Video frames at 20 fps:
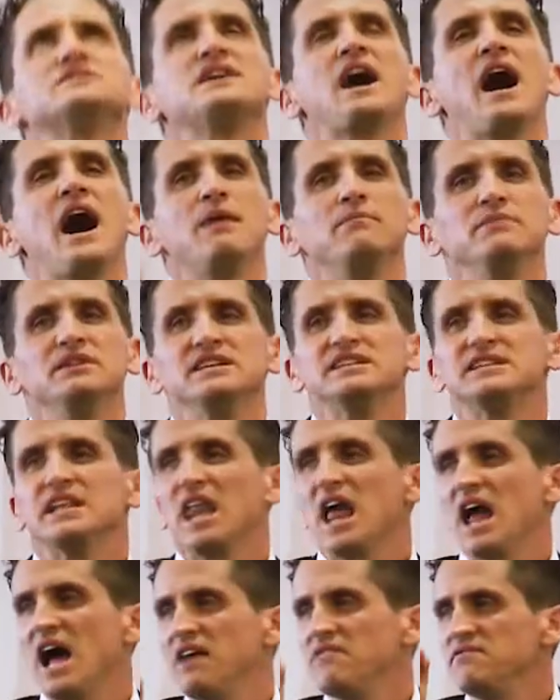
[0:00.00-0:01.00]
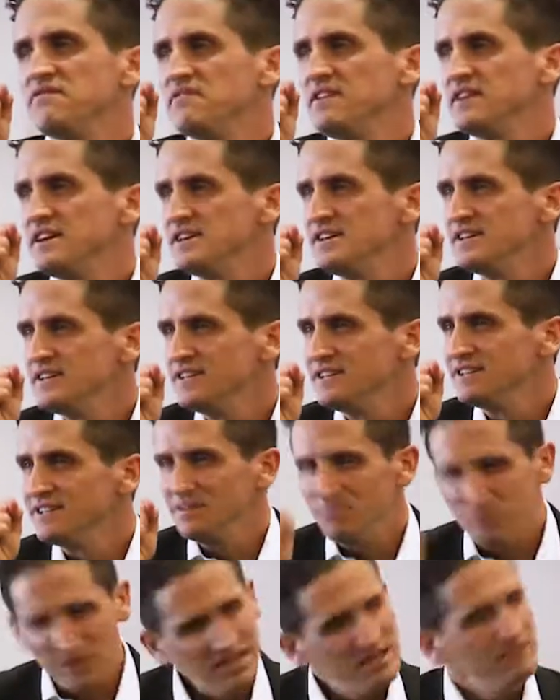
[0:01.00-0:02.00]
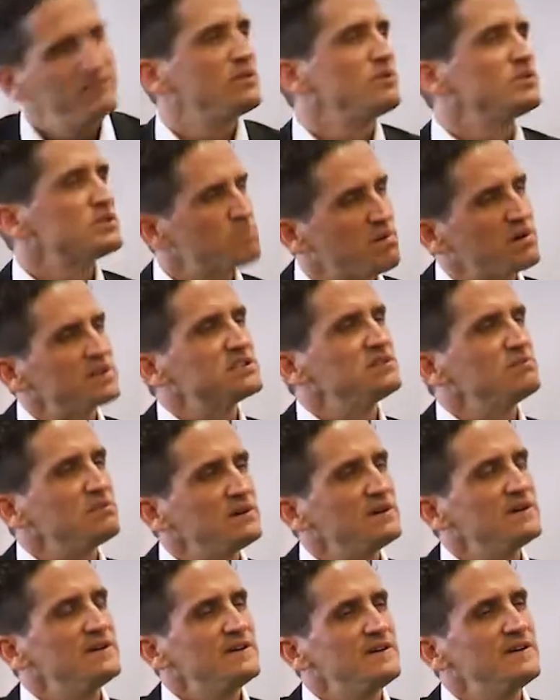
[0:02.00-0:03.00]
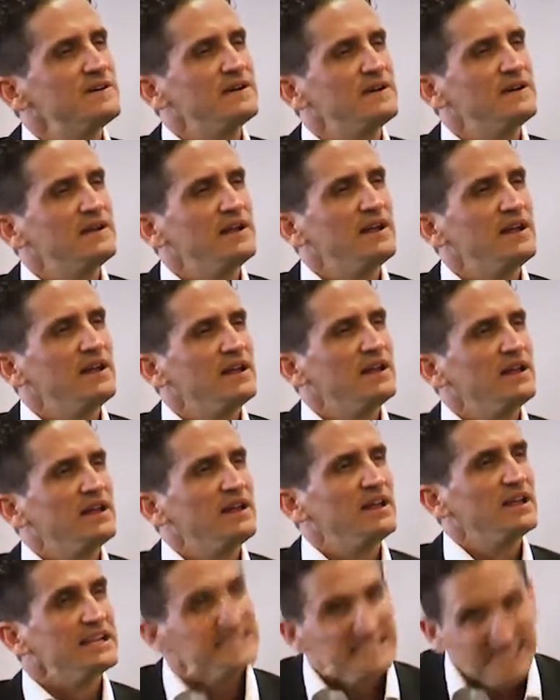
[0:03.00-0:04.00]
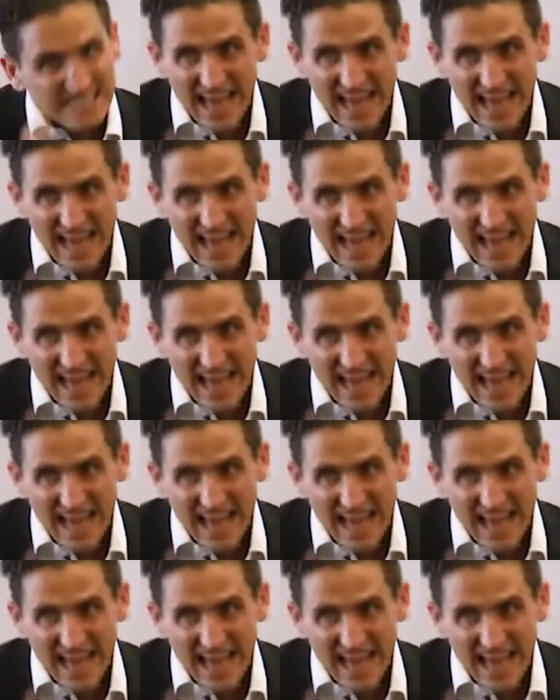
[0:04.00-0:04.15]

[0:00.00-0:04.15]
time in his life, he believed it was possible. Indeed,